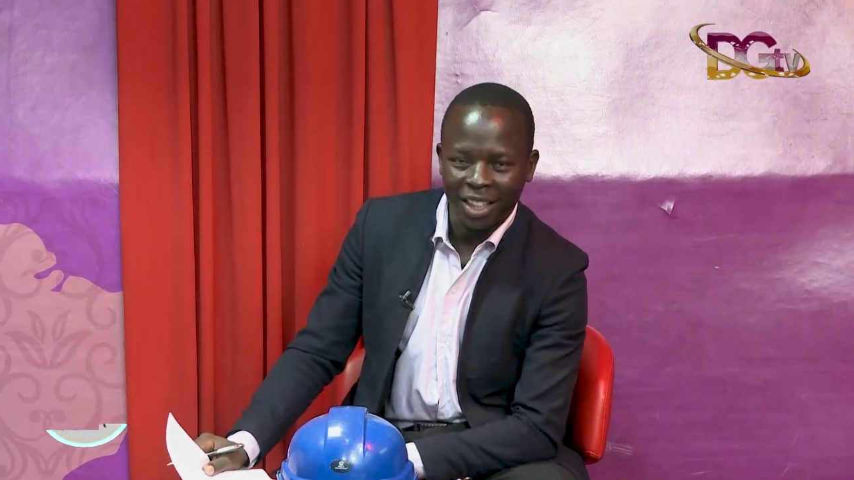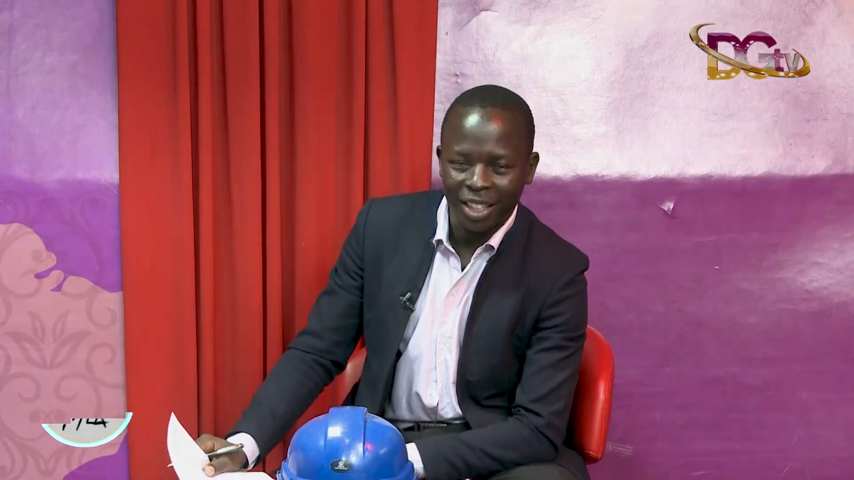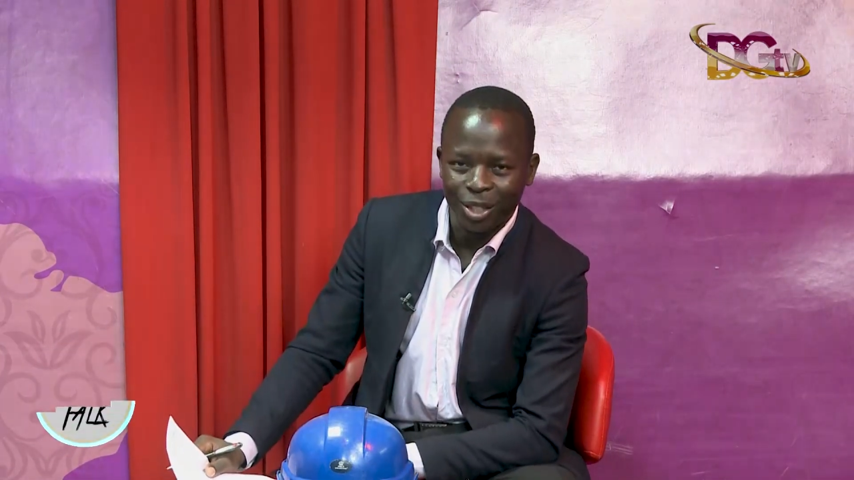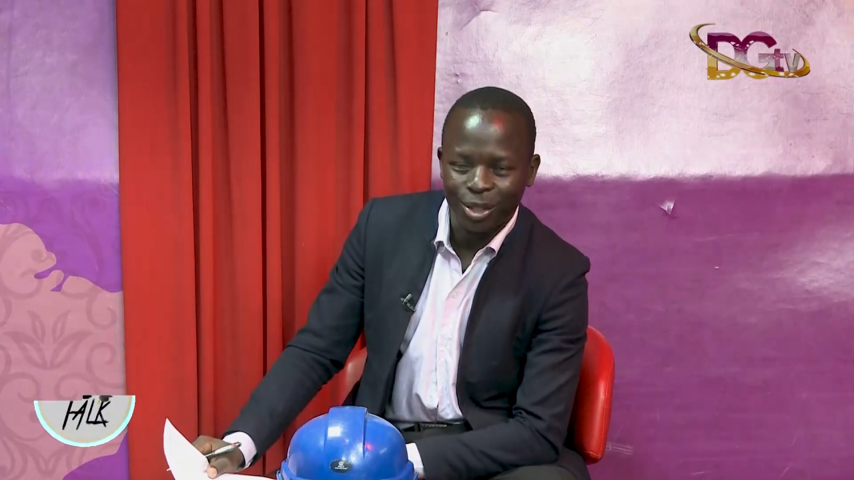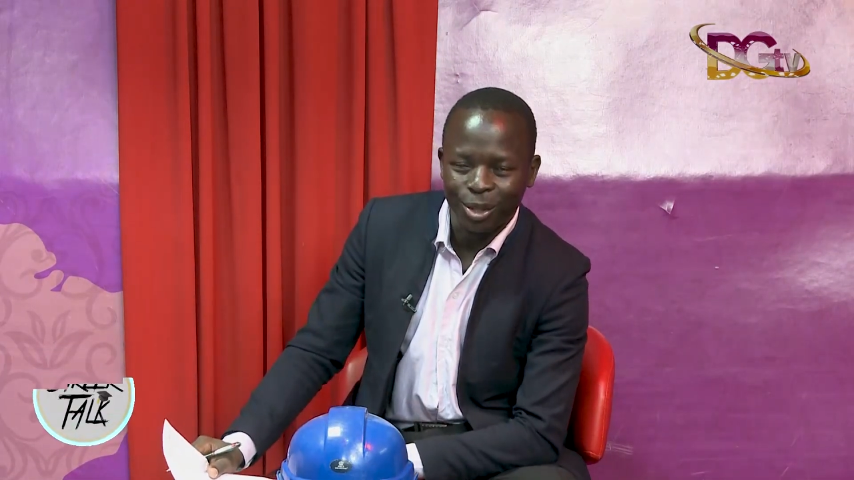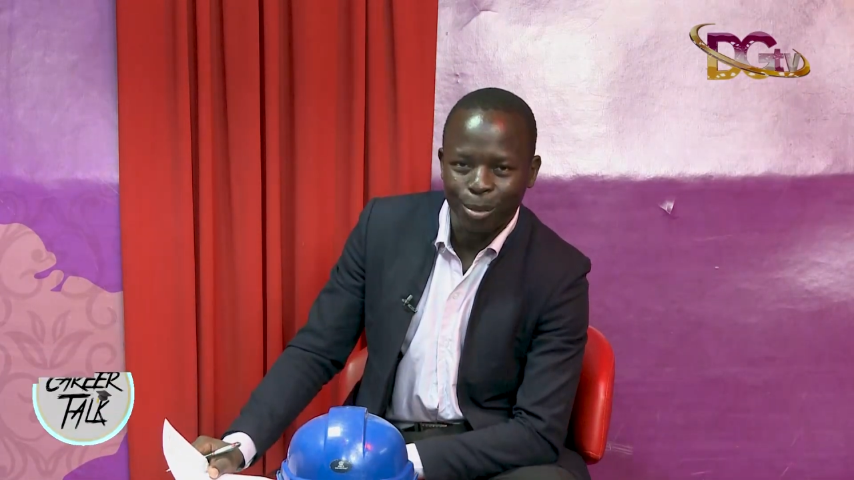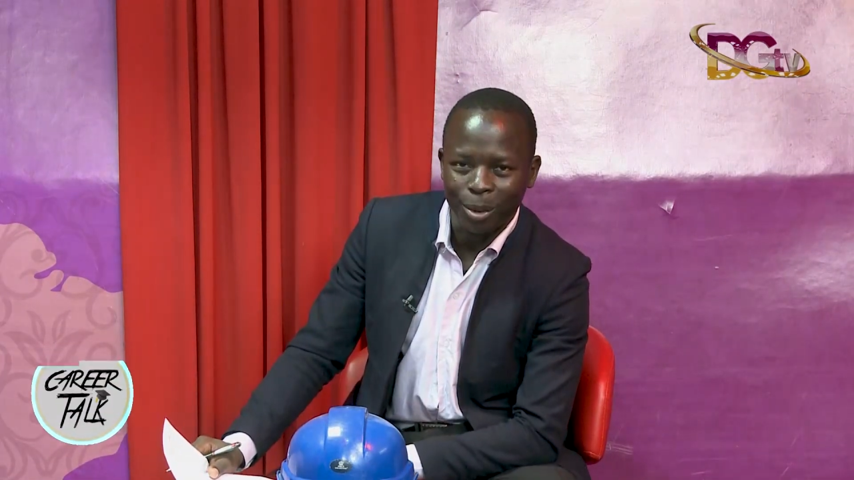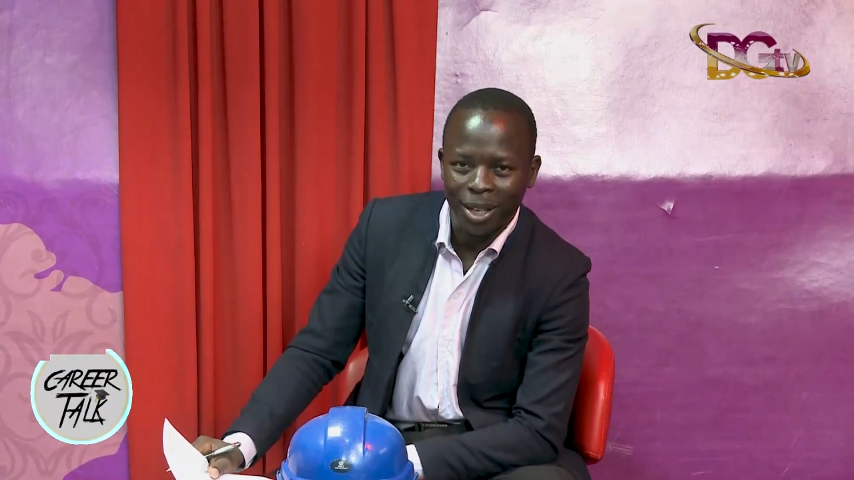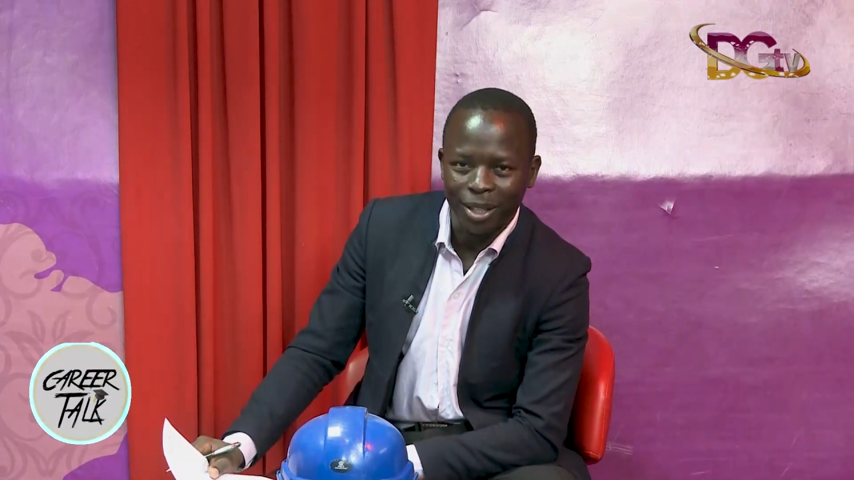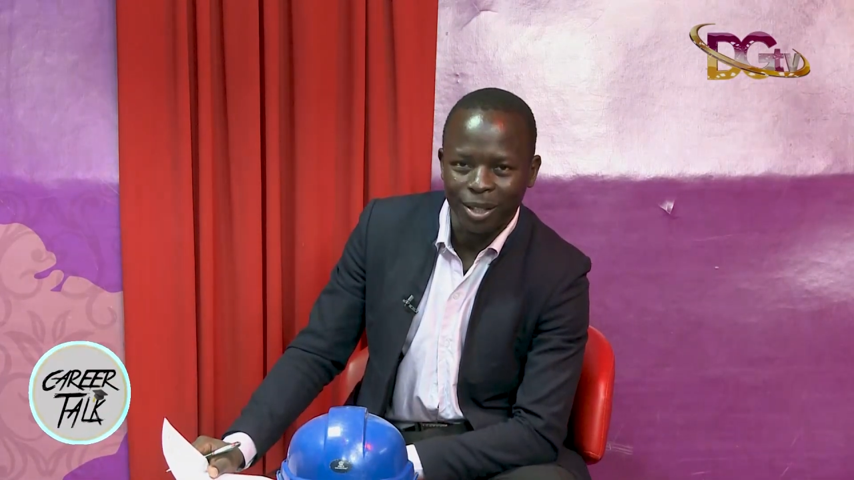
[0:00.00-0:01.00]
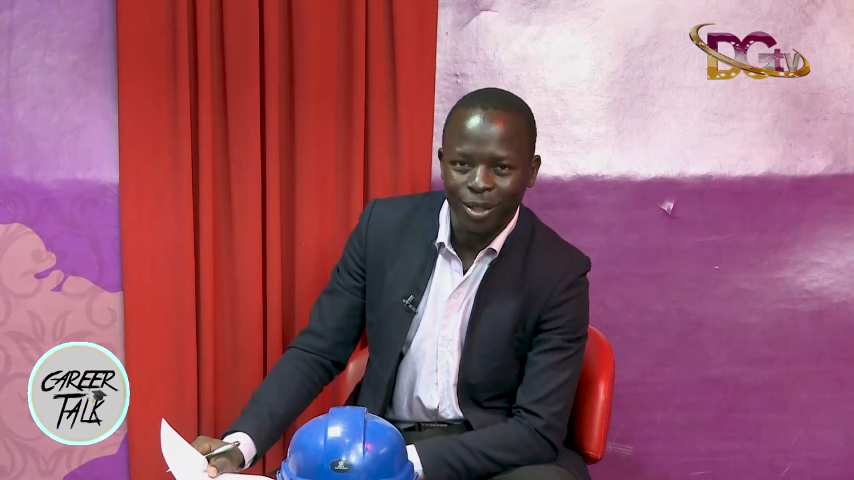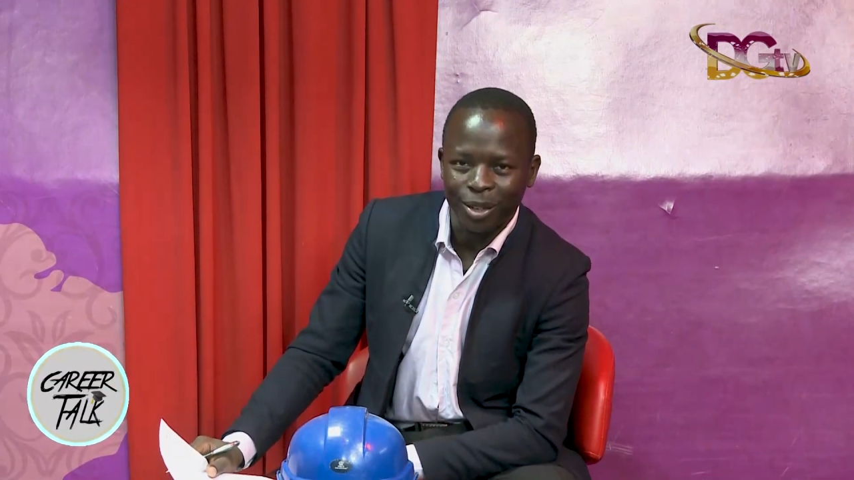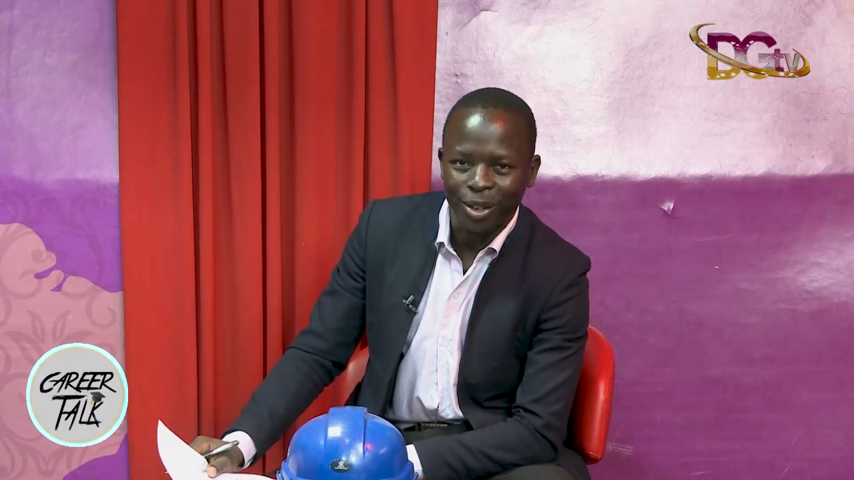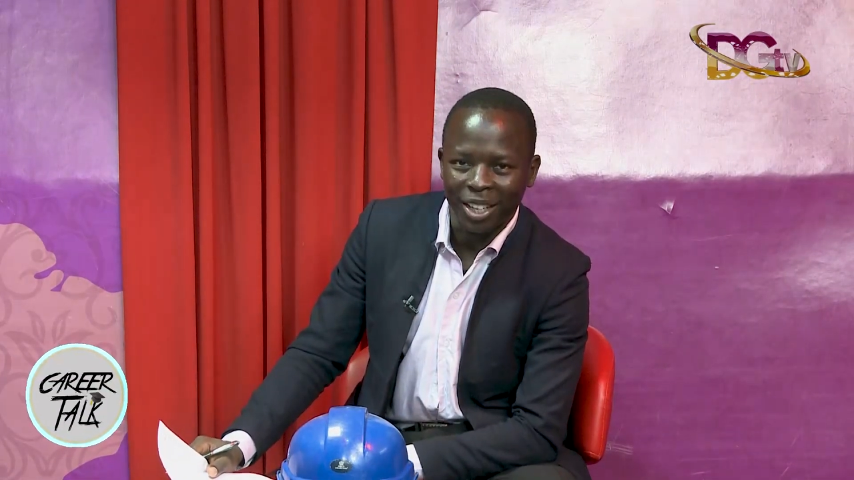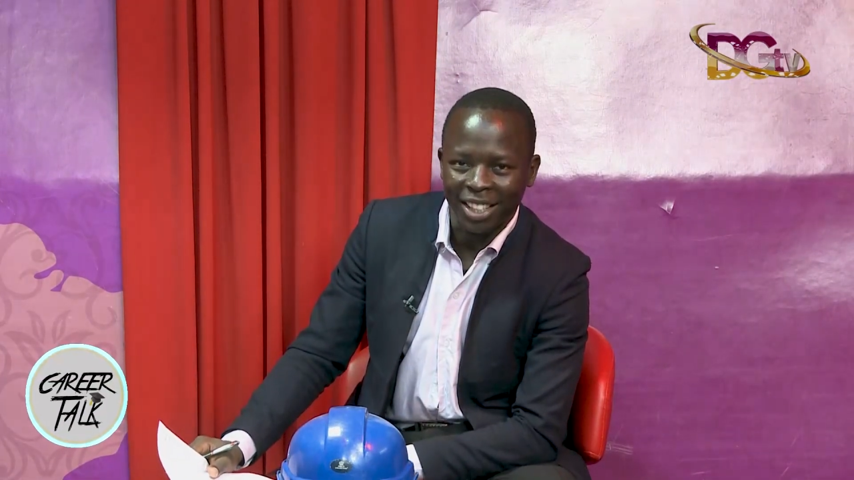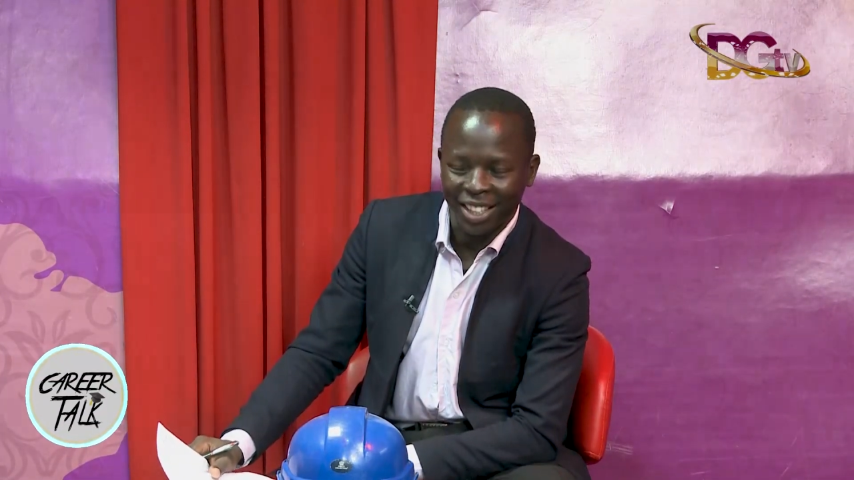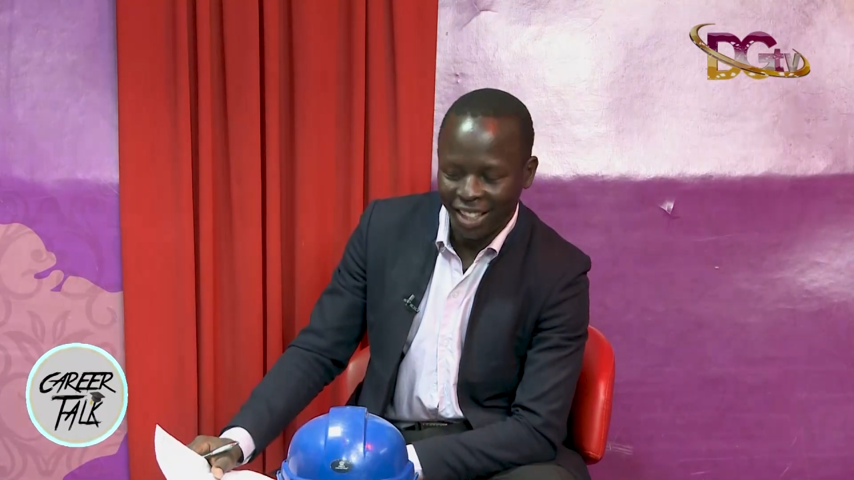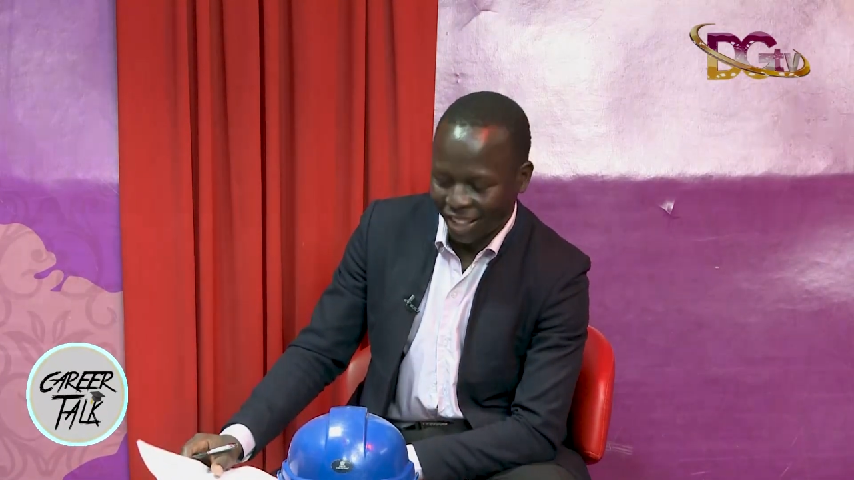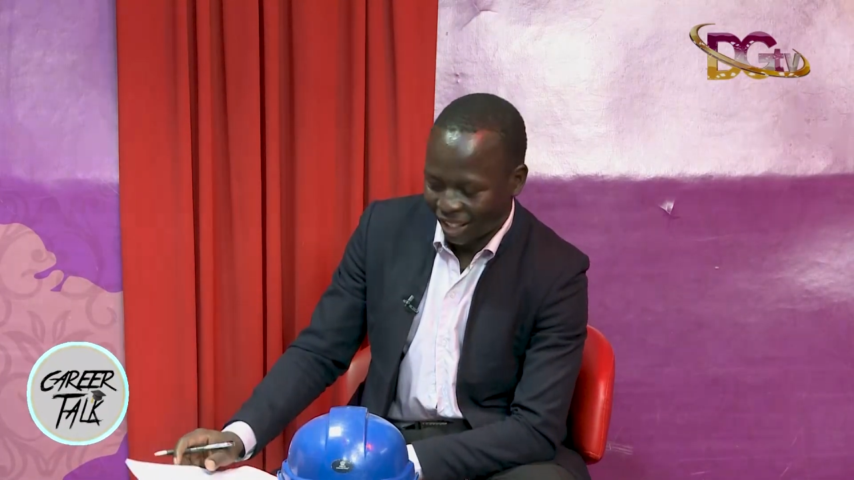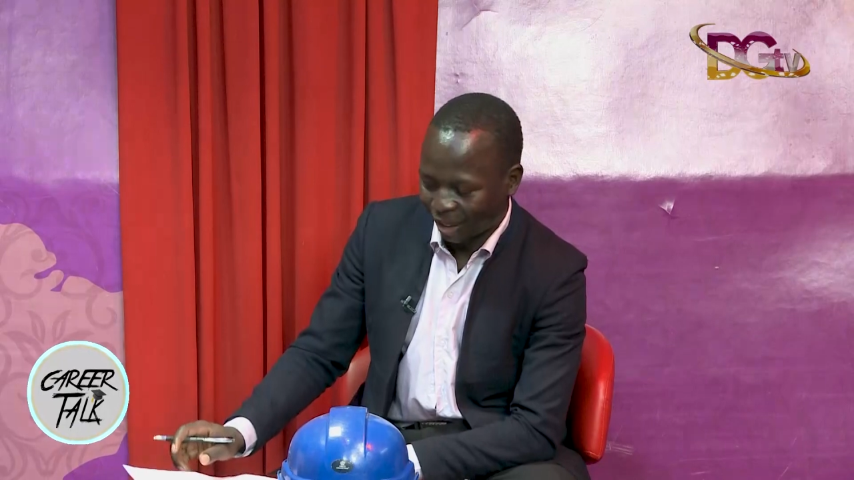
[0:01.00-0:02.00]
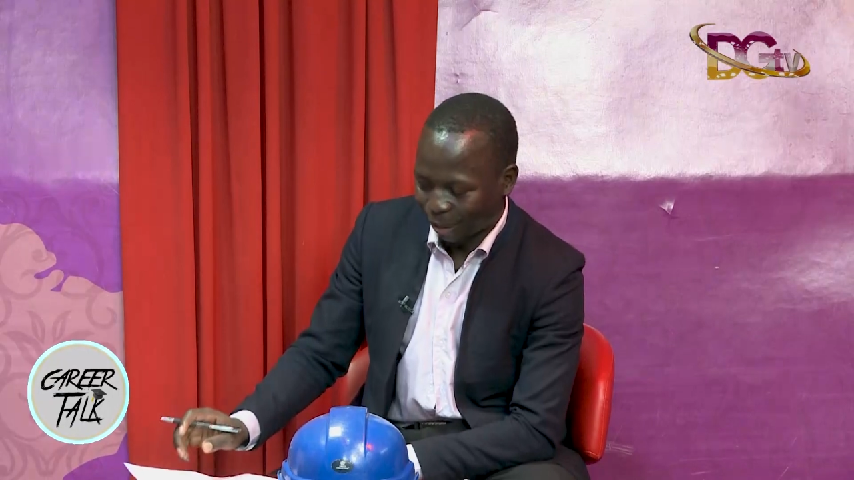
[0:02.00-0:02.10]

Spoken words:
thank you so much to our guests,